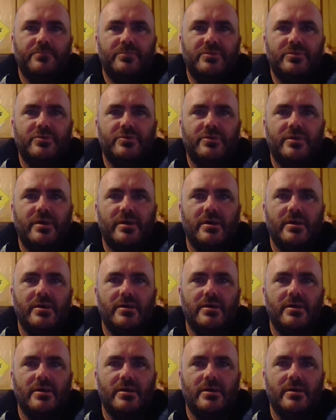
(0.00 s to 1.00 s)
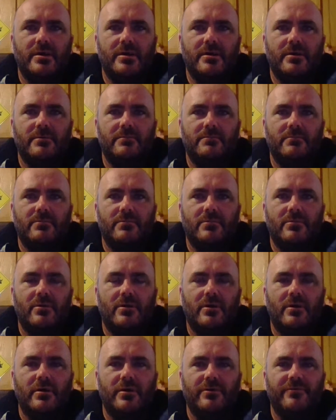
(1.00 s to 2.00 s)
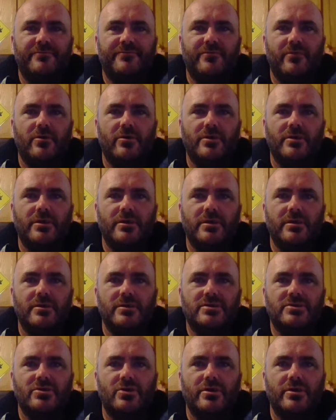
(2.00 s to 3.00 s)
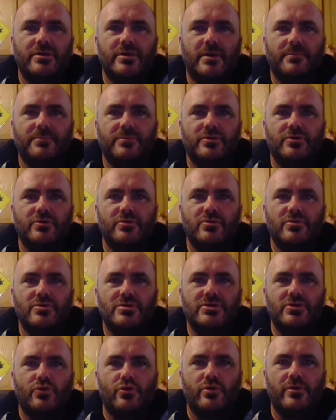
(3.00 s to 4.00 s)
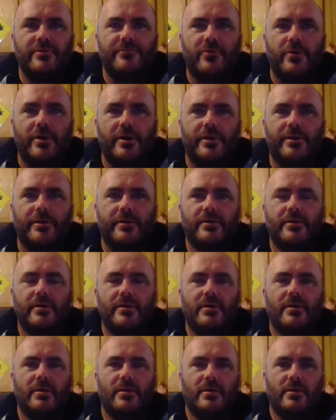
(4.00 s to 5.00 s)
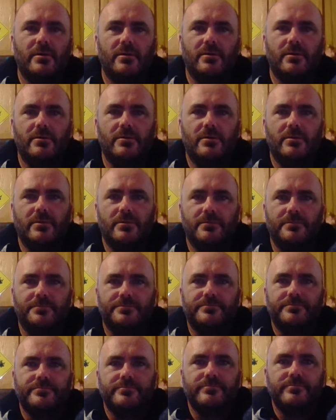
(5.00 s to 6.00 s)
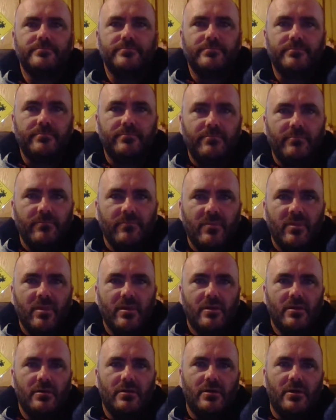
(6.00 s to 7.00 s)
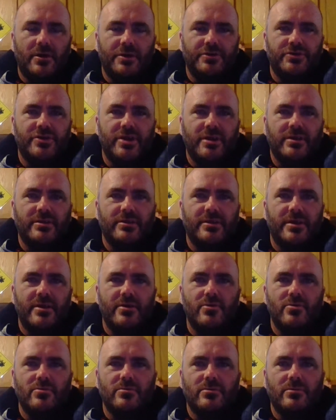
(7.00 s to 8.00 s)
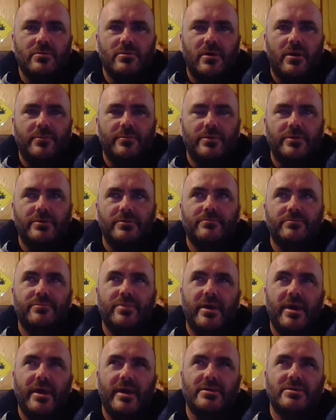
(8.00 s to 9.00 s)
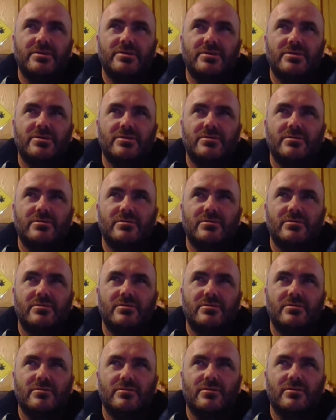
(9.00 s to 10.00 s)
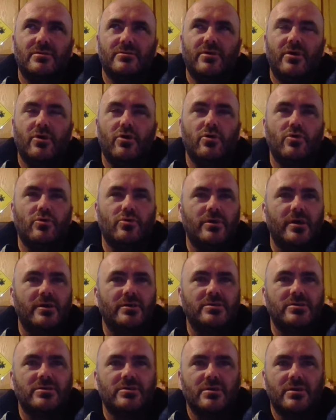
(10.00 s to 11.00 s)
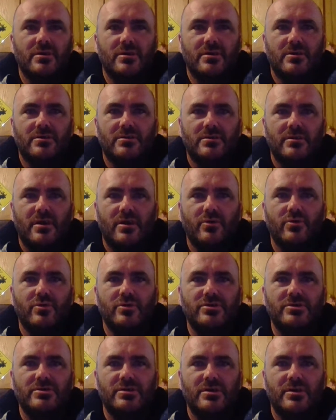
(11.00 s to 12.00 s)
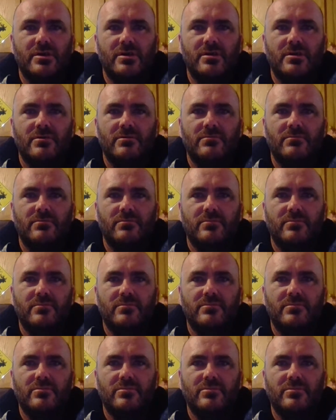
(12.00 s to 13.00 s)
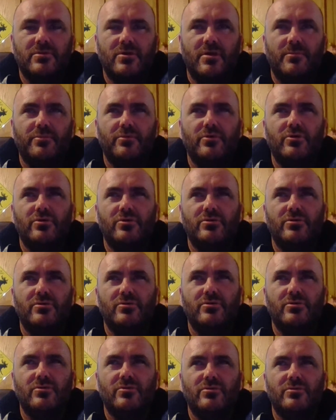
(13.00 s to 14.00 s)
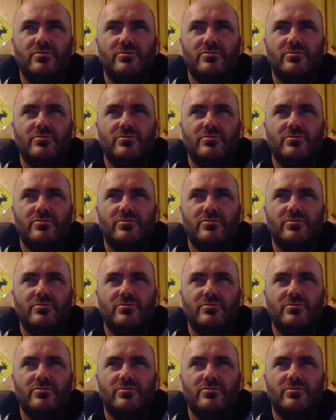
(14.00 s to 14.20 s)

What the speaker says: Today I finally signed up to Storyfire. I checked it out. I've been past. No, that's those that couple